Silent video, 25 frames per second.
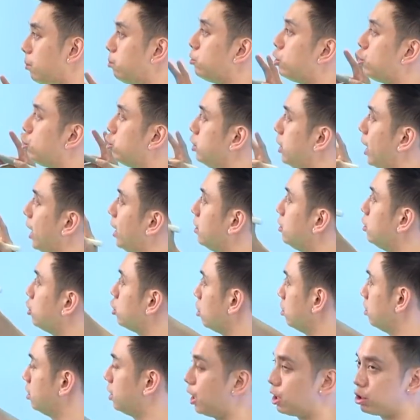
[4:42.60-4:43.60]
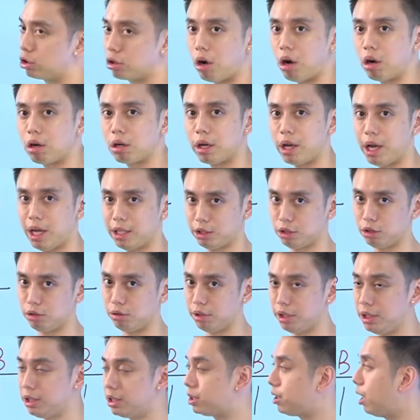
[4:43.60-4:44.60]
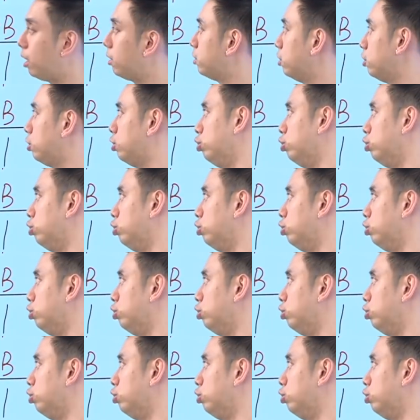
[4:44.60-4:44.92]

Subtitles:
creators on TikTok has already started to